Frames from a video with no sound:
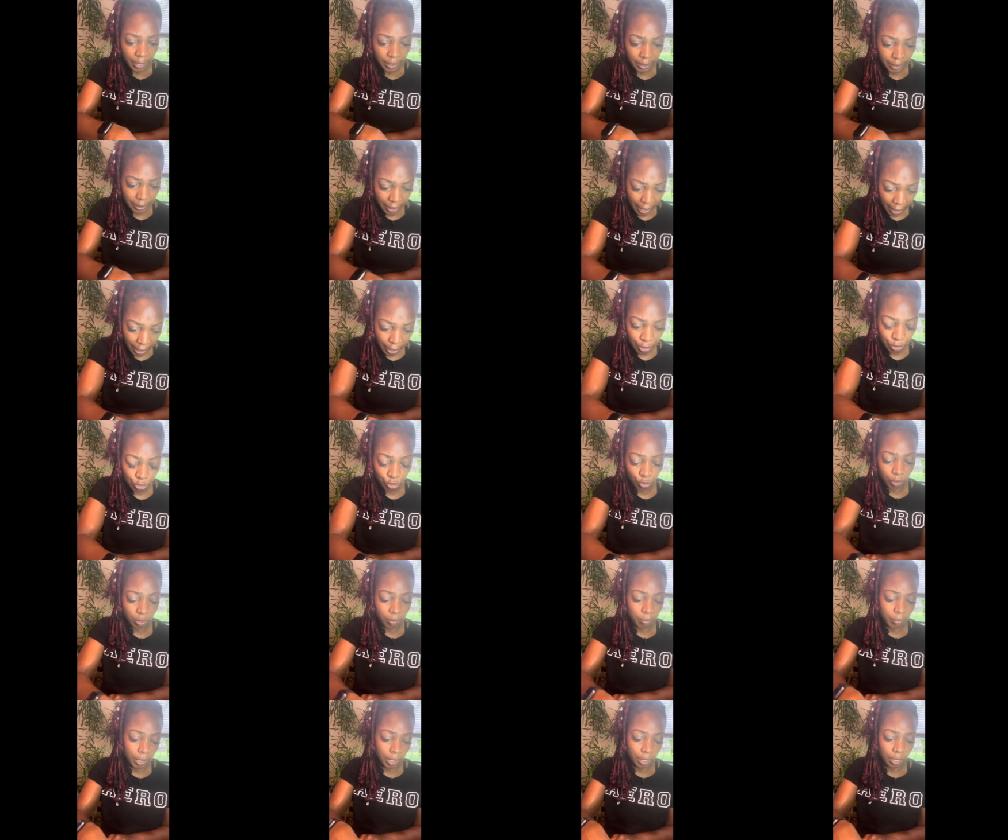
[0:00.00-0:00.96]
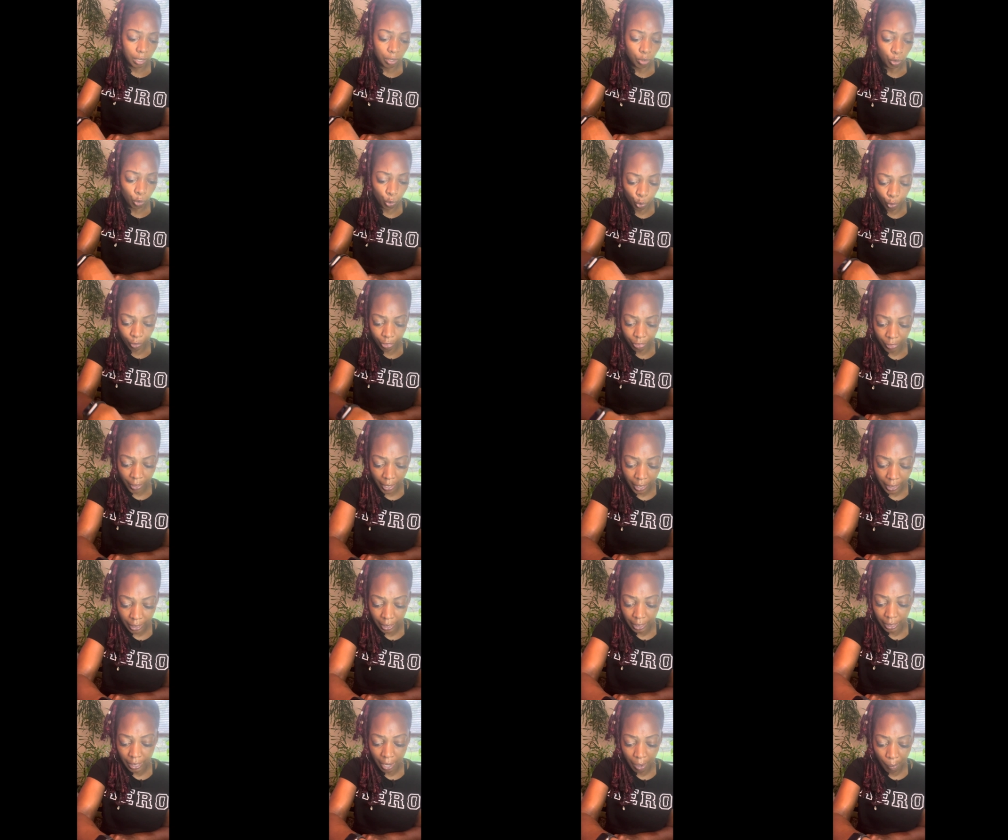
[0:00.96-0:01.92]
daydreaming or
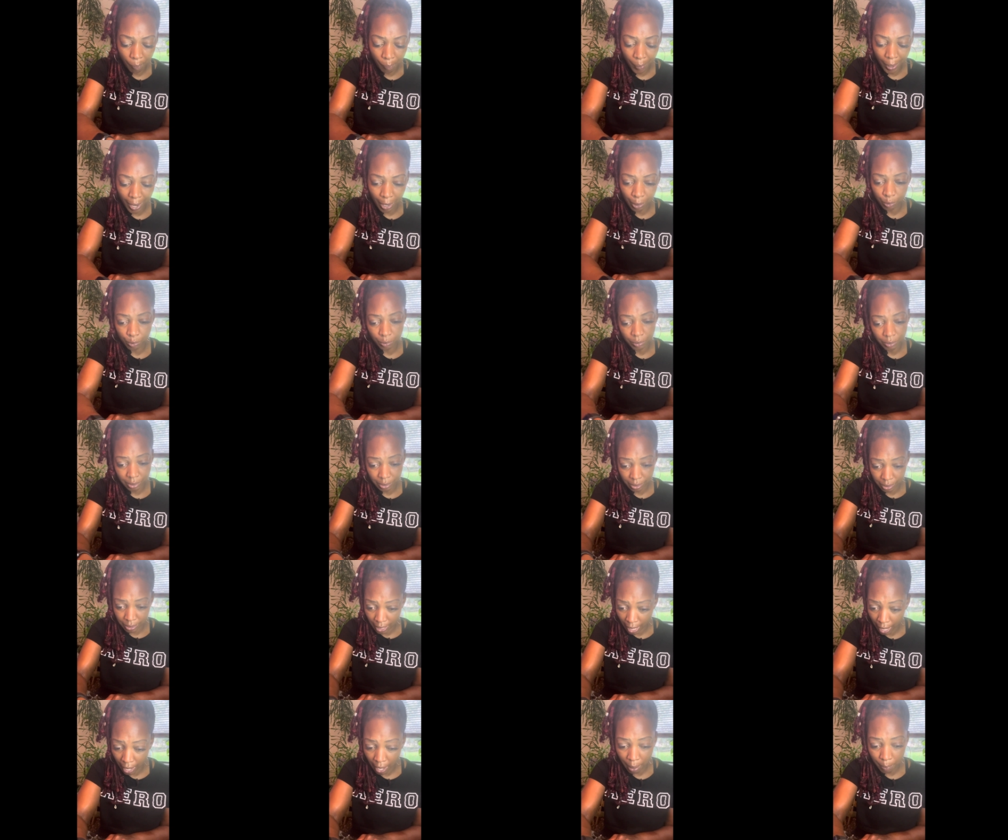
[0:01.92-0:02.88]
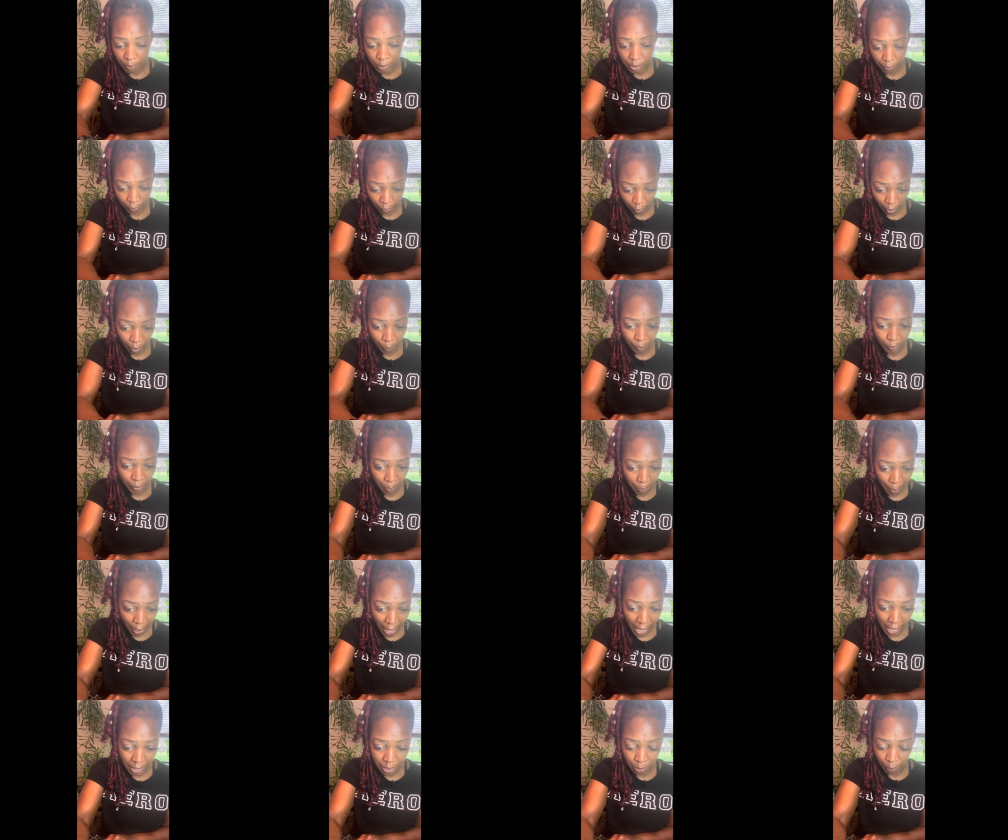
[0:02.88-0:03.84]
thinking about times from the
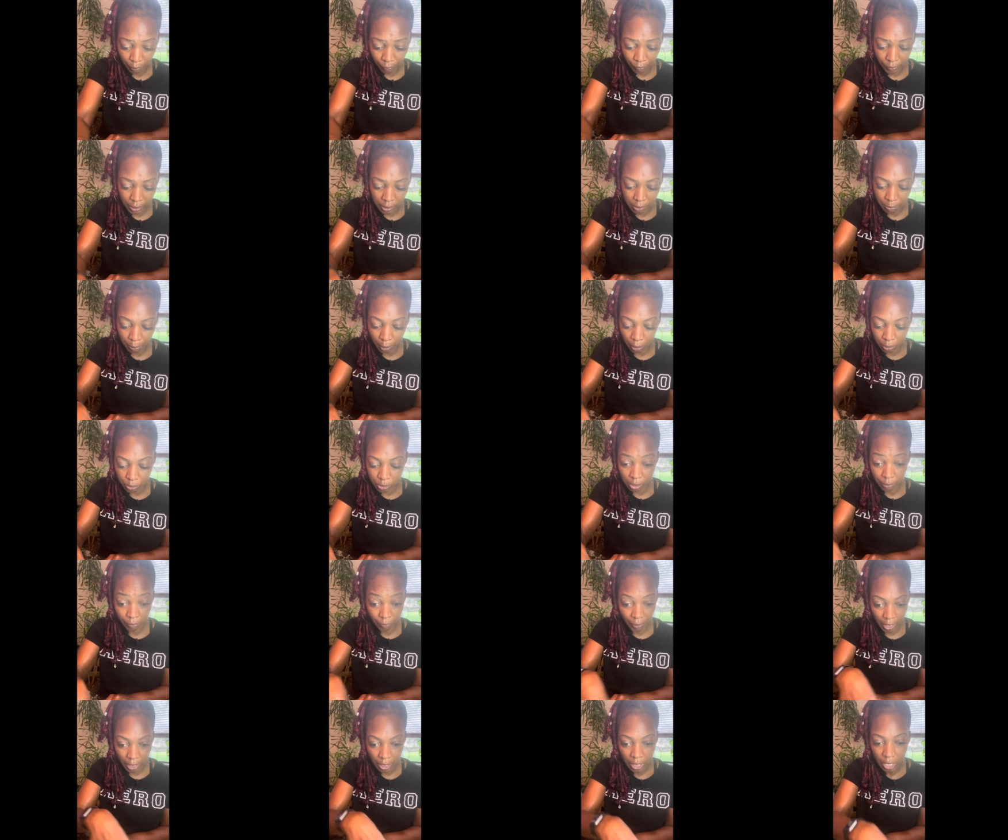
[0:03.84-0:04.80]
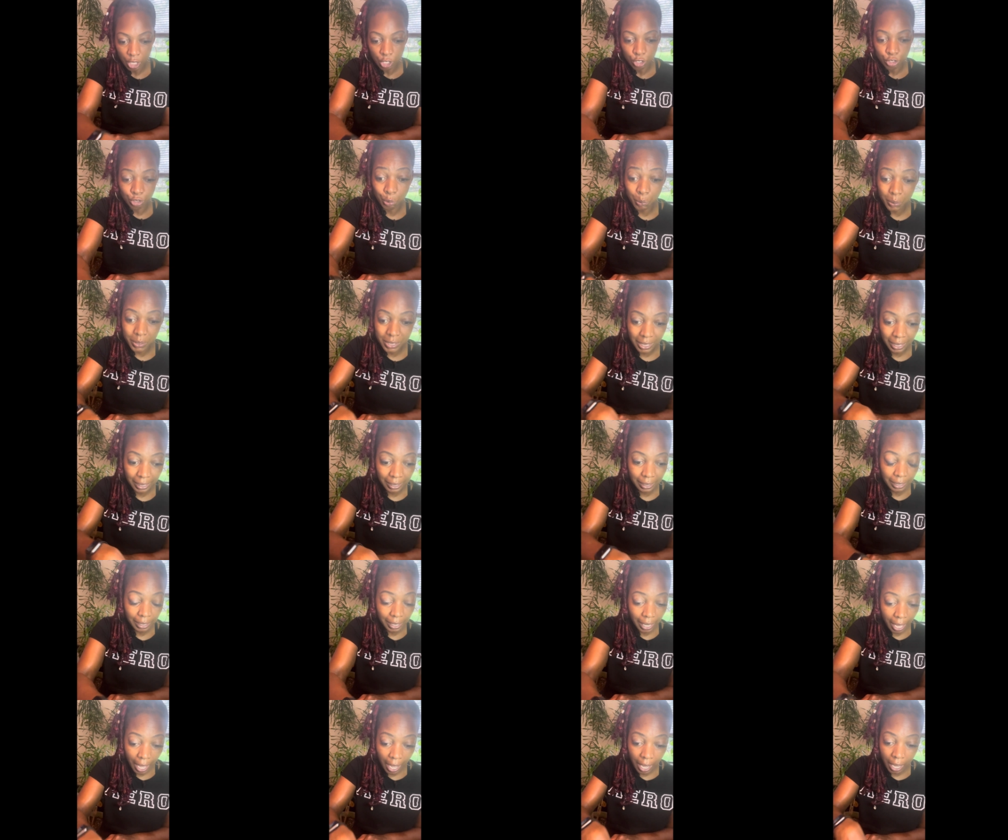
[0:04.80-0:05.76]
past with this person, right? So it's a
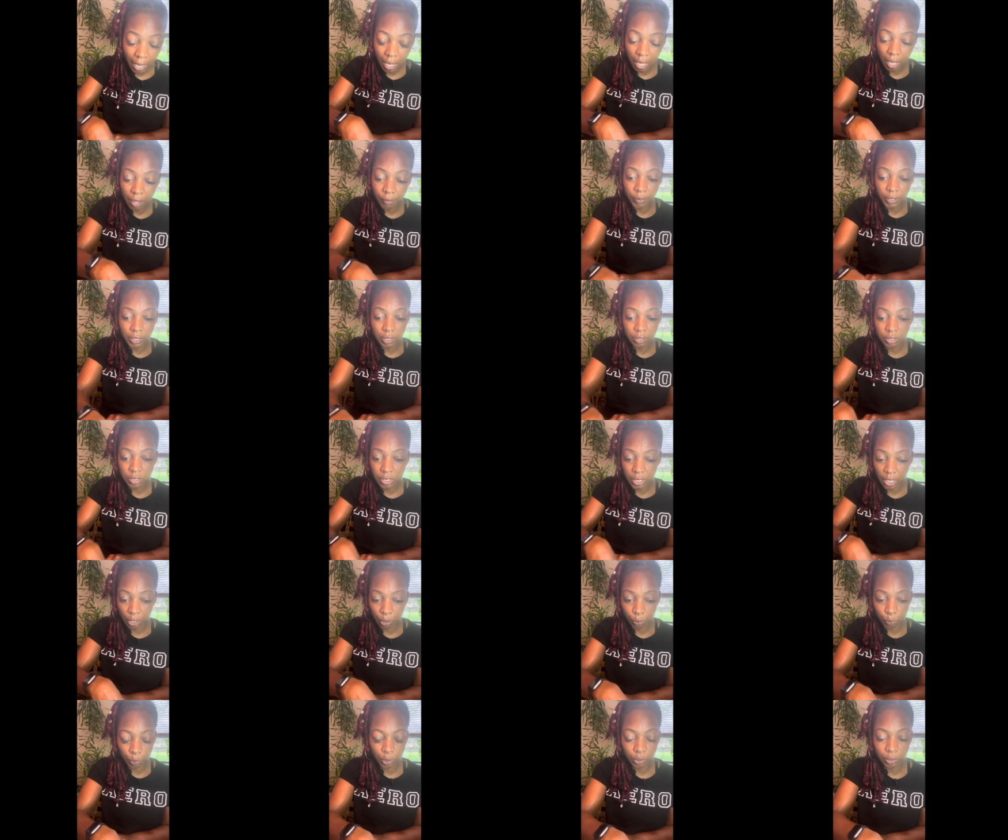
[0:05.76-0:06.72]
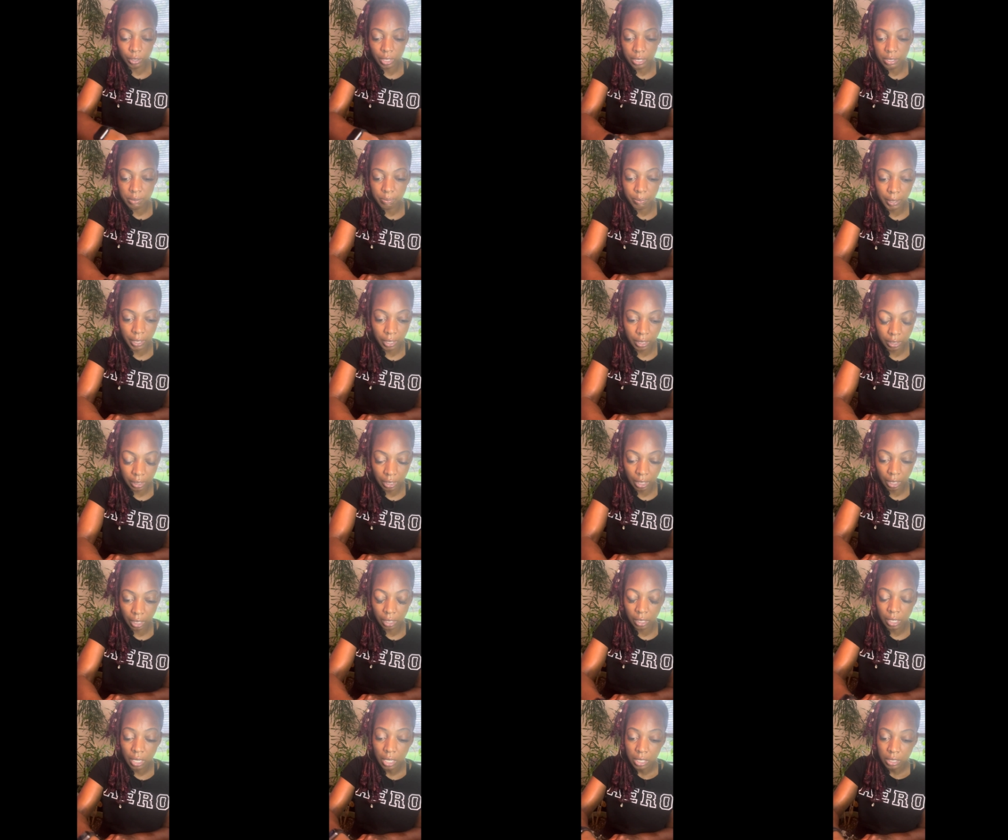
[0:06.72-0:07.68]
lot of energetic work that's being
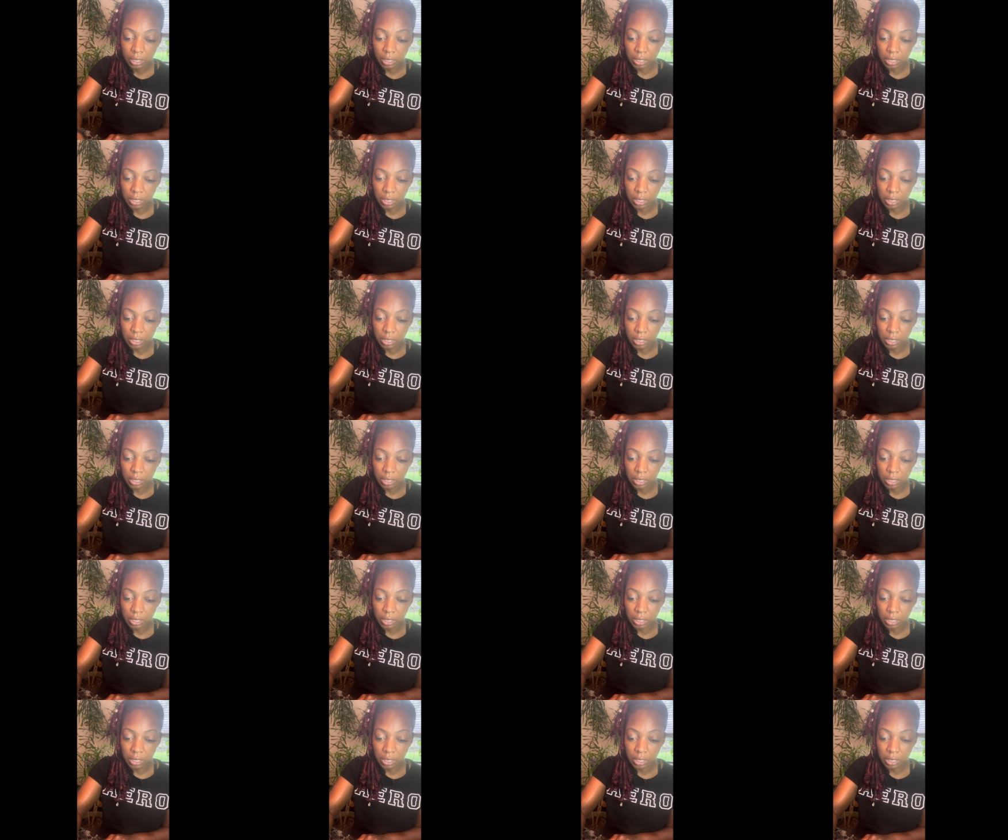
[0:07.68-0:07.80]
done.